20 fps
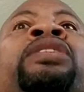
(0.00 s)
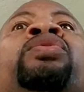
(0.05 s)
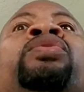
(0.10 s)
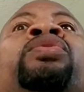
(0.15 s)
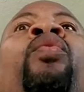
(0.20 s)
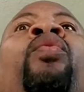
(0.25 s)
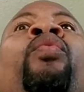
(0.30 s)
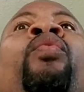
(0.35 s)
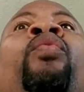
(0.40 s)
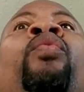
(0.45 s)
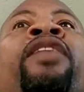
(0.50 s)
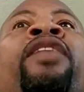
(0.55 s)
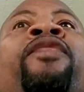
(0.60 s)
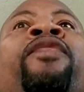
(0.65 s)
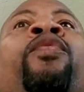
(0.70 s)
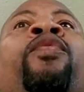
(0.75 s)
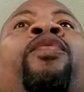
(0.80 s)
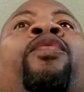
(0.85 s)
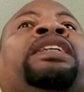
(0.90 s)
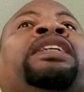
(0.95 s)
whenever,
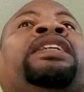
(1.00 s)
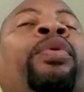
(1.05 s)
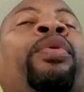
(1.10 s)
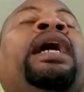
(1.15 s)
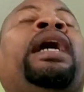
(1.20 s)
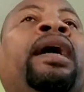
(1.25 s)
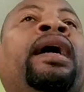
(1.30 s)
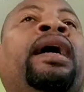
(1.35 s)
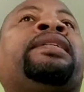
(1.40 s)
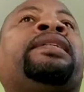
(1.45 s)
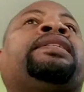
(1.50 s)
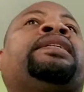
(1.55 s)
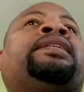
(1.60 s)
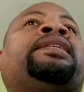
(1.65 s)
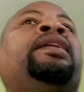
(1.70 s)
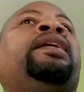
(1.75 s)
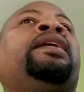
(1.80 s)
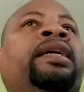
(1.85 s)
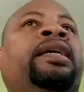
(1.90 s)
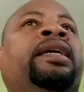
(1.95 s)
whatever we ask in
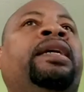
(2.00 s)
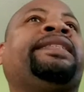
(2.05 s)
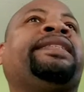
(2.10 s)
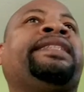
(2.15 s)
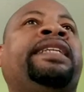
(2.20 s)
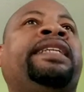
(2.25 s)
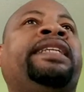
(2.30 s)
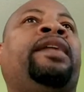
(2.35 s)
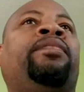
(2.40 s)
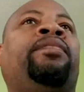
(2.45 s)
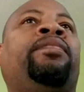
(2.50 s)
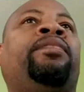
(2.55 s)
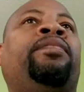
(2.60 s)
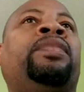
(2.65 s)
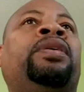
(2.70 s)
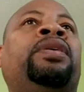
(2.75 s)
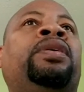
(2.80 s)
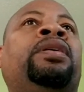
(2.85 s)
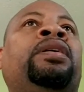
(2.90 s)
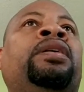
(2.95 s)
His name,
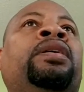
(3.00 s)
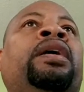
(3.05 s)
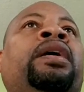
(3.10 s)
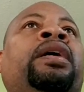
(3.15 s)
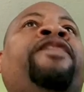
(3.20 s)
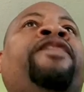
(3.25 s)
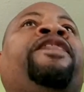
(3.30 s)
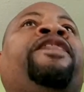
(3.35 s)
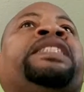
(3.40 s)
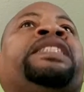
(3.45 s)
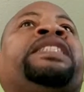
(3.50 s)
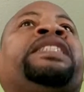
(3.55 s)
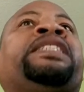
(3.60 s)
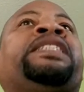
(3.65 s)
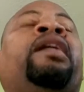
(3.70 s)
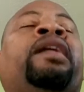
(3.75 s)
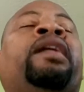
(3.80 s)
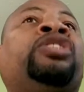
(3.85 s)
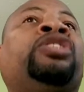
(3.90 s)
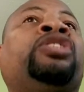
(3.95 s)
if it's
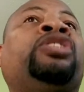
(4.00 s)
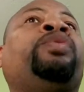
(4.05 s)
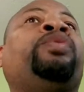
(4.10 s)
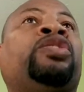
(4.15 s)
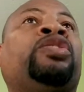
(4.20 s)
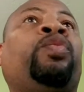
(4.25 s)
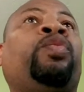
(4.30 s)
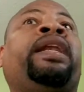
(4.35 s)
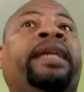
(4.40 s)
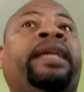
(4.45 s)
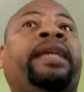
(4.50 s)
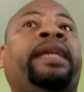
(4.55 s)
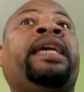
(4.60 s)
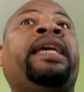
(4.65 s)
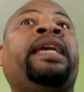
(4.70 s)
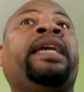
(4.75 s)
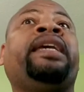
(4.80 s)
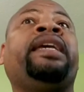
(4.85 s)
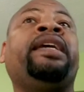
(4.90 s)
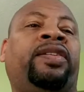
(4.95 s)
according to His will, He
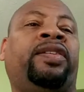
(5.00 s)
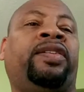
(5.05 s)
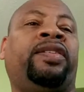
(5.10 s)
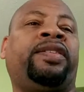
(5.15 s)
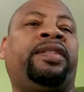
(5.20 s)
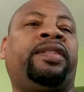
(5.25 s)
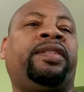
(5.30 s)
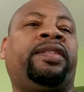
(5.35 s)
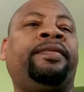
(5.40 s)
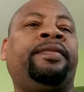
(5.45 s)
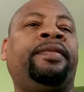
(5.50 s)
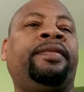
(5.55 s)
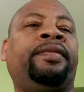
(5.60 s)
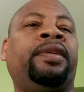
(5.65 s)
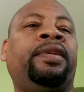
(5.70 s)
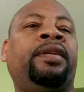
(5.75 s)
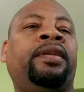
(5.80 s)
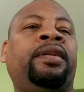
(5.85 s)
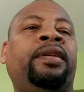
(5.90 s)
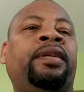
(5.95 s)
hears us.
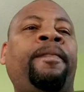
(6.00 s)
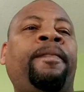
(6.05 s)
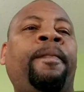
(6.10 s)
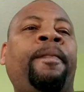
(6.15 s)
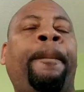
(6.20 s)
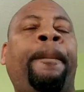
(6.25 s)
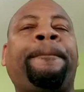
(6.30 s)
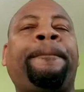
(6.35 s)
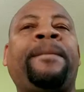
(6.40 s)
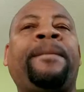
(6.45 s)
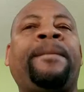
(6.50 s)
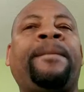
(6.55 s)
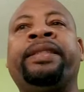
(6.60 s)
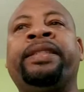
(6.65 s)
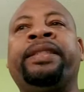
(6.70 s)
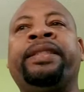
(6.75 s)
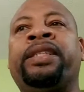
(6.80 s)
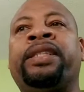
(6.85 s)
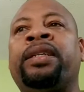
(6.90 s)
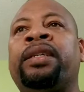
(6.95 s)

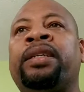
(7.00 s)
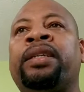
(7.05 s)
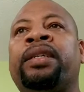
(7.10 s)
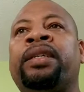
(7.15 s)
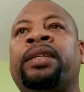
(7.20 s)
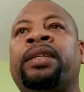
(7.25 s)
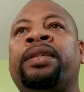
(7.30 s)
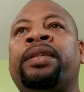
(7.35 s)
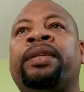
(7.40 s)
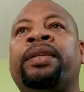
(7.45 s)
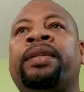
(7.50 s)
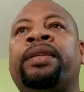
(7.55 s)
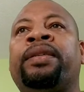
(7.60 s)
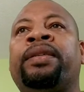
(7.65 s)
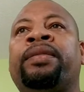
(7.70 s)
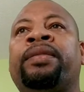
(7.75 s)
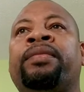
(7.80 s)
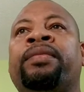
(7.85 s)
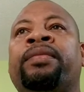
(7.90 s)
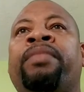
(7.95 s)
And
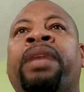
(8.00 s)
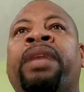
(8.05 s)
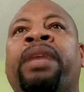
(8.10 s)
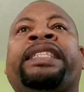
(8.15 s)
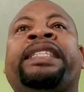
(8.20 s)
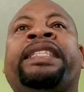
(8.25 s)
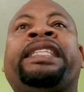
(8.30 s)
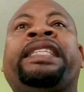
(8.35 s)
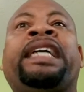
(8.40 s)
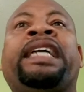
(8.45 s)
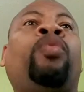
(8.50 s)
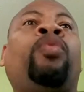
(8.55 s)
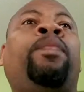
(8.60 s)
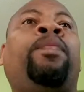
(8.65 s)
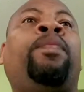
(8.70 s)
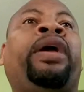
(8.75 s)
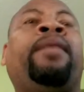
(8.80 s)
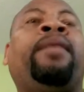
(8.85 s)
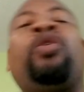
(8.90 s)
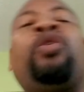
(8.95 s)
many times we pray
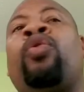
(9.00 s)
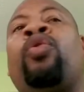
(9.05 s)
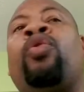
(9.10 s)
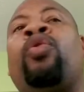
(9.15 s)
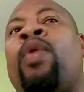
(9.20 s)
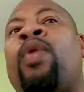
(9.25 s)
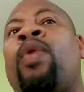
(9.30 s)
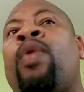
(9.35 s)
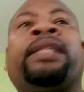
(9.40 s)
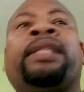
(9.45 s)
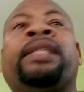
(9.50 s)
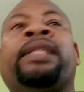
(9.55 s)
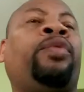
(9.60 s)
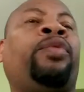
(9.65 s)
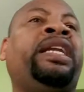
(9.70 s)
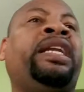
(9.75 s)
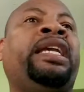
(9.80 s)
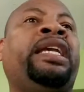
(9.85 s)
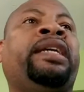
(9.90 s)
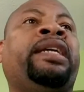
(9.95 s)
about what wants or our
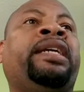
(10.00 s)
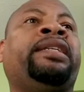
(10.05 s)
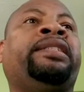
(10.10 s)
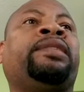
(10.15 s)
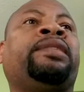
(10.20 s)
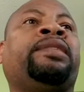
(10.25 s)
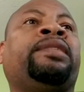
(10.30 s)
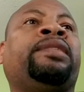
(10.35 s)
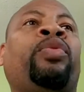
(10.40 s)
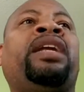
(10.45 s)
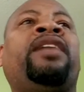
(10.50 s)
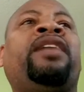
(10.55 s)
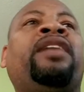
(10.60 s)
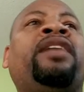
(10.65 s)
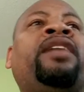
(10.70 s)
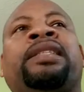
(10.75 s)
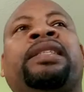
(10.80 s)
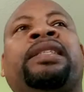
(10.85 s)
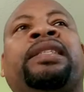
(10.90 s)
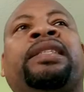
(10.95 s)
needs, but we never
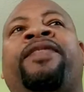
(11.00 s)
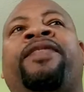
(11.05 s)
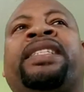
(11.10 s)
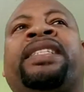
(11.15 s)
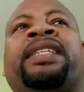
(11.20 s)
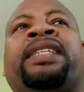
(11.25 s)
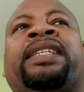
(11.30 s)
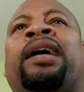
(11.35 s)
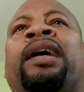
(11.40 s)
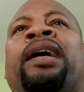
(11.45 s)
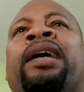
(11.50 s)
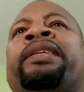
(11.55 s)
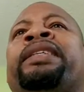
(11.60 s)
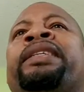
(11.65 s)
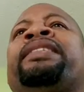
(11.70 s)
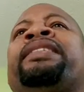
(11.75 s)
stop to say, God, is